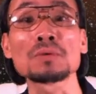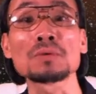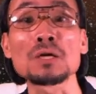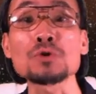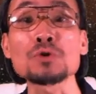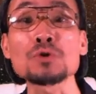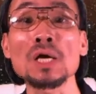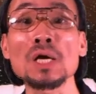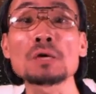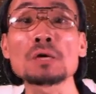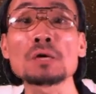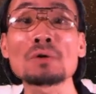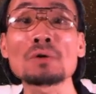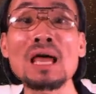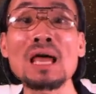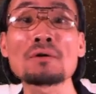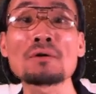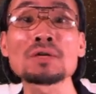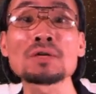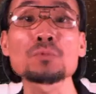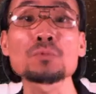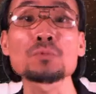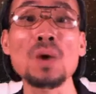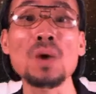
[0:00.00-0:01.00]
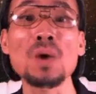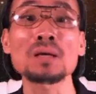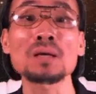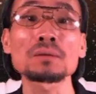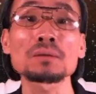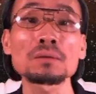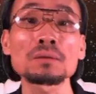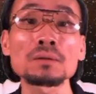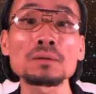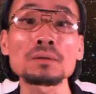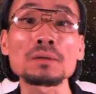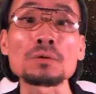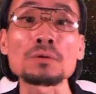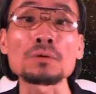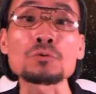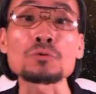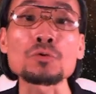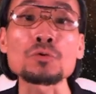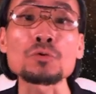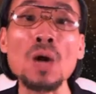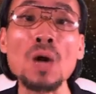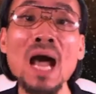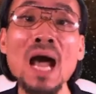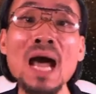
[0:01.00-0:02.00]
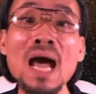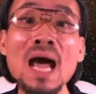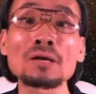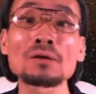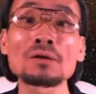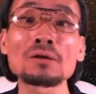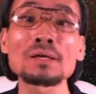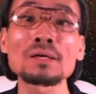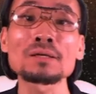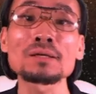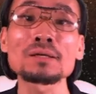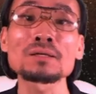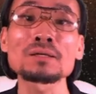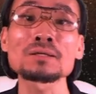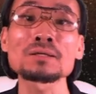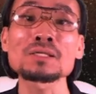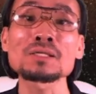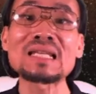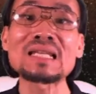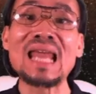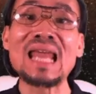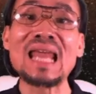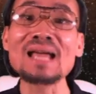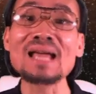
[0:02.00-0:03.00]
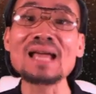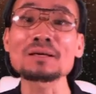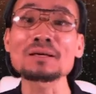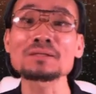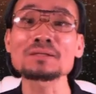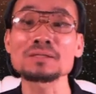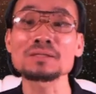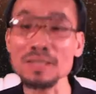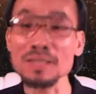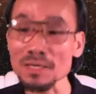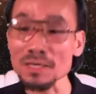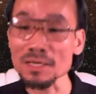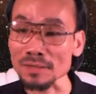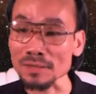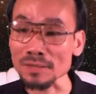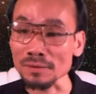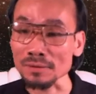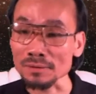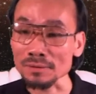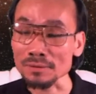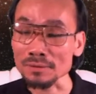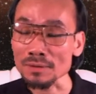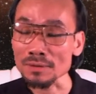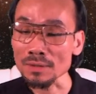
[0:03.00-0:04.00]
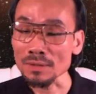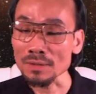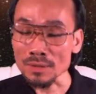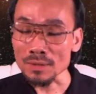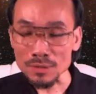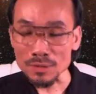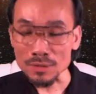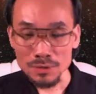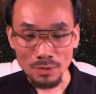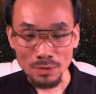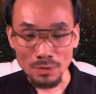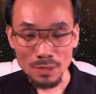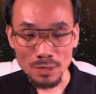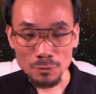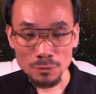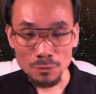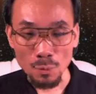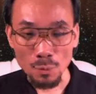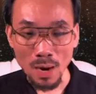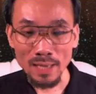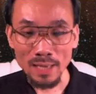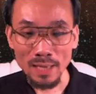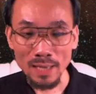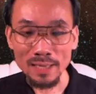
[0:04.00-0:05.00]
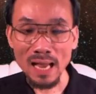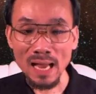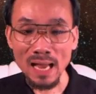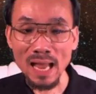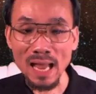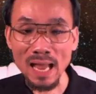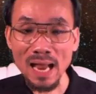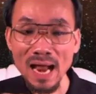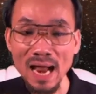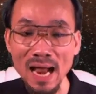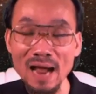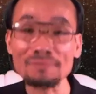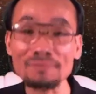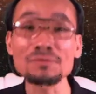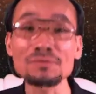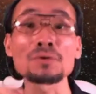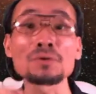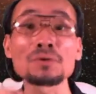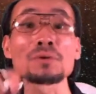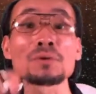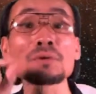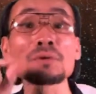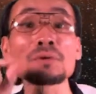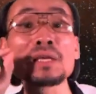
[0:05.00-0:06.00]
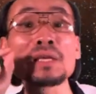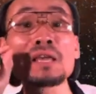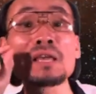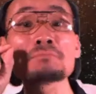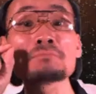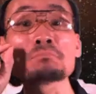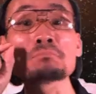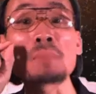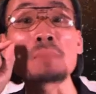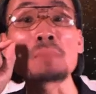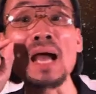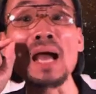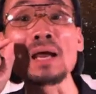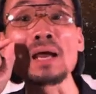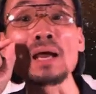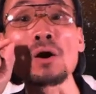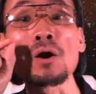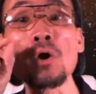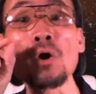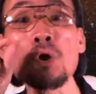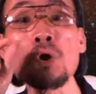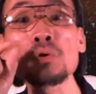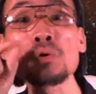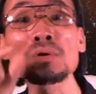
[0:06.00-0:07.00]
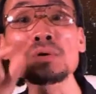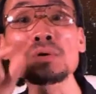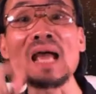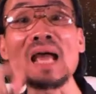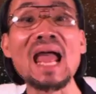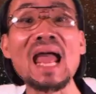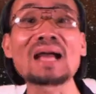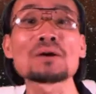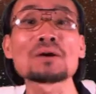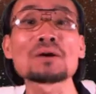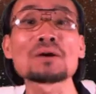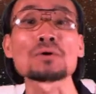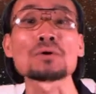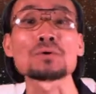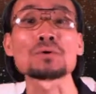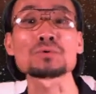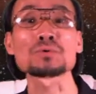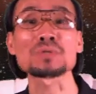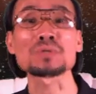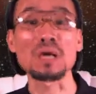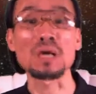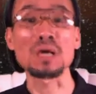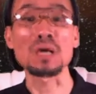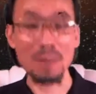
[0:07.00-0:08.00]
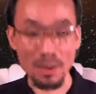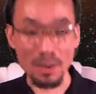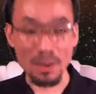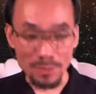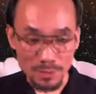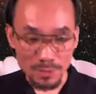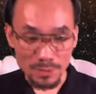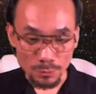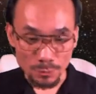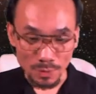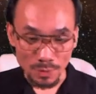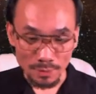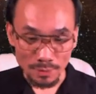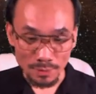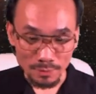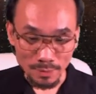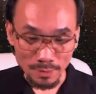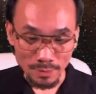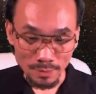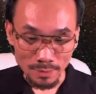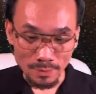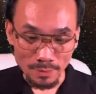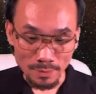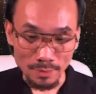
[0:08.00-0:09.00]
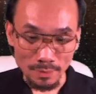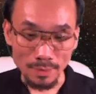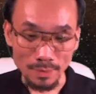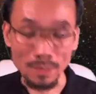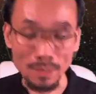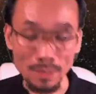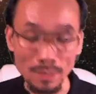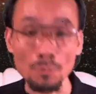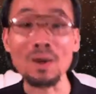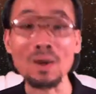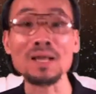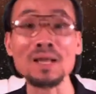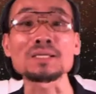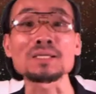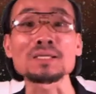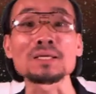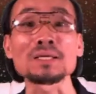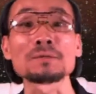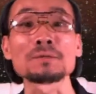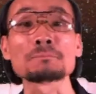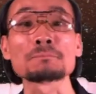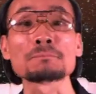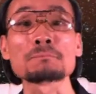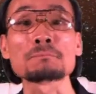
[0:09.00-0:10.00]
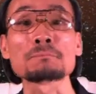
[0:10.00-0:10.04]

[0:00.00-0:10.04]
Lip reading: The trend right now is what? The rattling snake season. So that's why I have to give my own angles about this one. What is it?